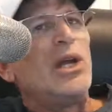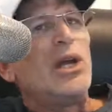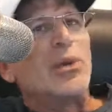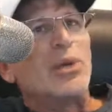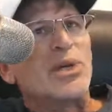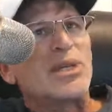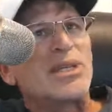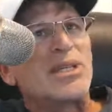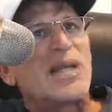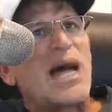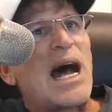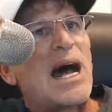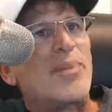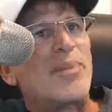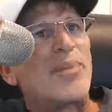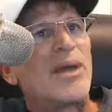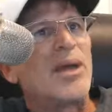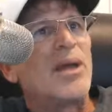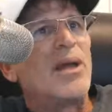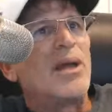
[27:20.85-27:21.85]
We're
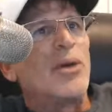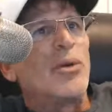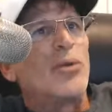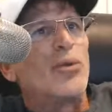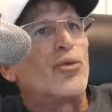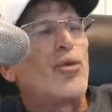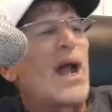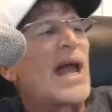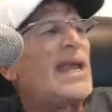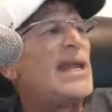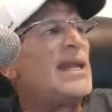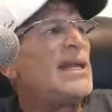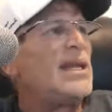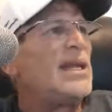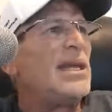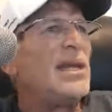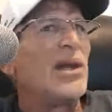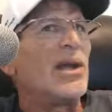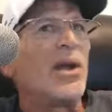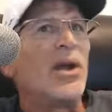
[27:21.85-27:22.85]
stopping right
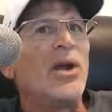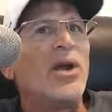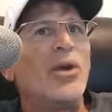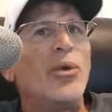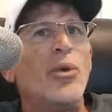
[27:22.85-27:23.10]
here.